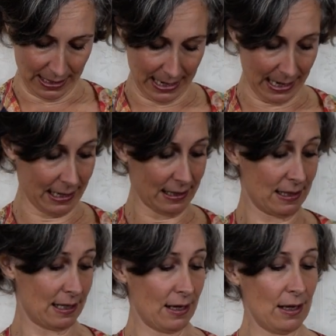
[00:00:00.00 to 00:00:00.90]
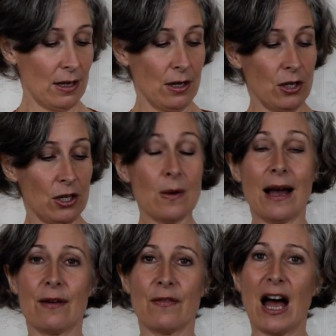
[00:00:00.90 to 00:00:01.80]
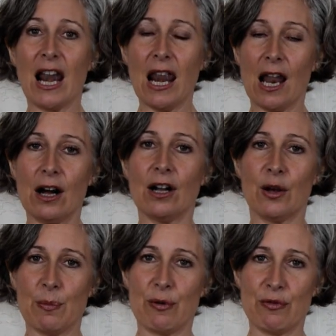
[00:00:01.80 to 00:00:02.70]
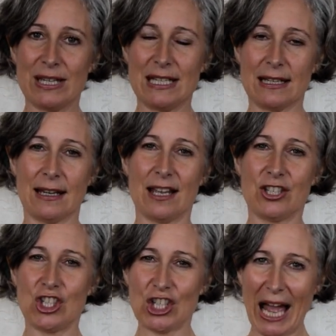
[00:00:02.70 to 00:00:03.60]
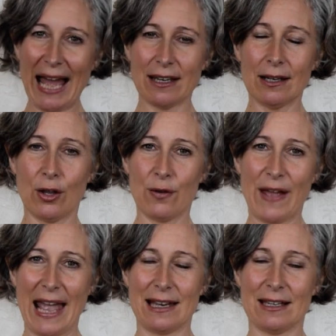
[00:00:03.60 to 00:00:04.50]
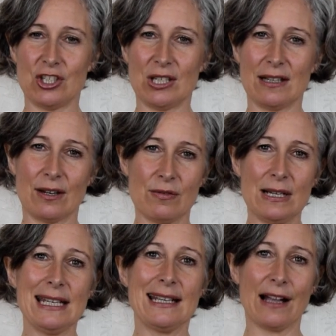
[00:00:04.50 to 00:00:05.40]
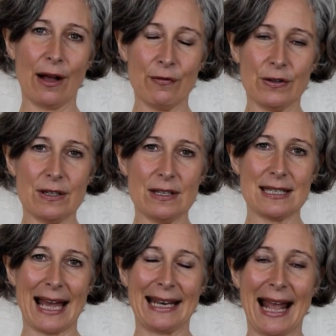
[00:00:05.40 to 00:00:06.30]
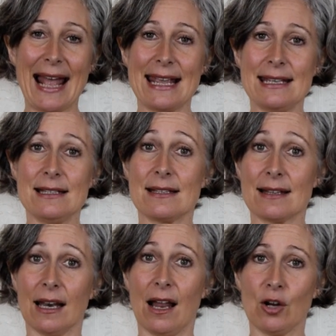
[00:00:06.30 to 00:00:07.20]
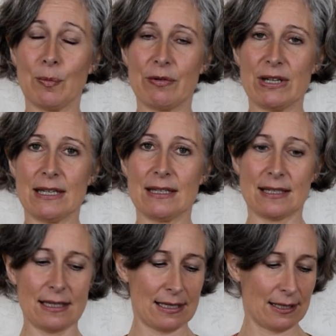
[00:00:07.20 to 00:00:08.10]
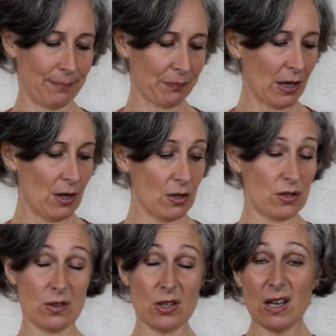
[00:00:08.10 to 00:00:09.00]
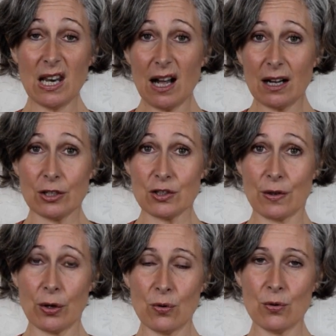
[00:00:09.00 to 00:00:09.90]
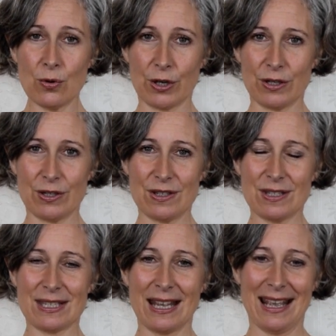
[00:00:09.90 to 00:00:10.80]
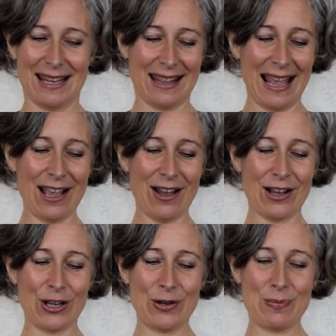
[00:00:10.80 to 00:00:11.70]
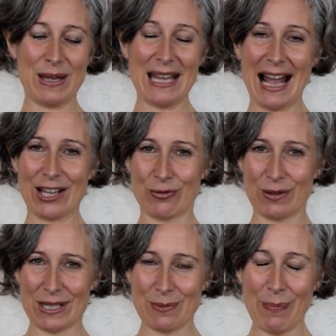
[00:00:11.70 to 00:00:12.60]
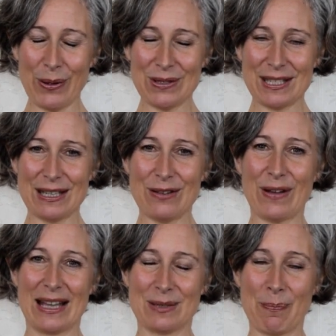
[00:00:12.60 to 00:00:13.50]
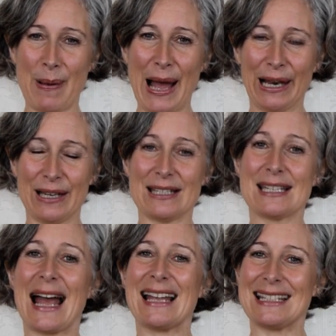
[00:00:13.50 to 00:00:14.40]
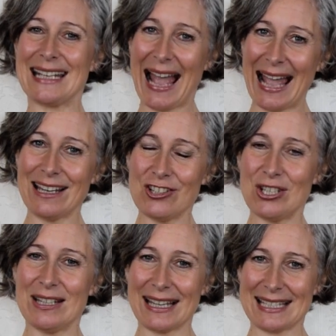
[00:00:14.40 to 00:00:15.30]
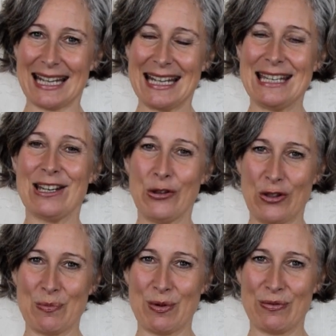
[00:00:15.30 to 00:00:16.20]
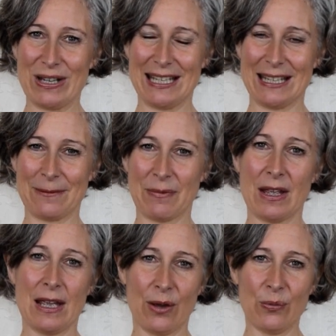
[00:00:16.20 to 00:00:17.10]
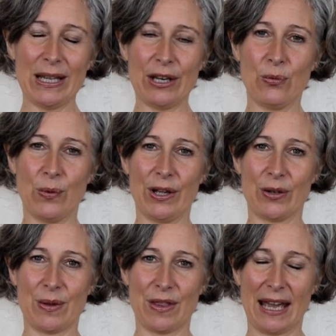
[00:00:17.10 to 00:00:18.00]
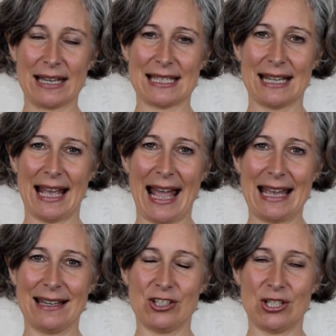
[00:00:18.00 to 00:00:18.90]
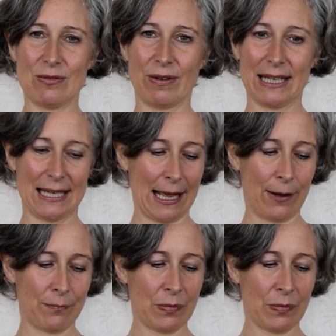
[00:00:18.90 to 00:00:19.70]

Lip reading: And you have a lung meridian, a channel of energy that really governs and aids the lung meridian system. So your lungs, the organs, they are going to be as responsive, as balanced as the energy that's in the meridian. And we're going to work with that energy right now.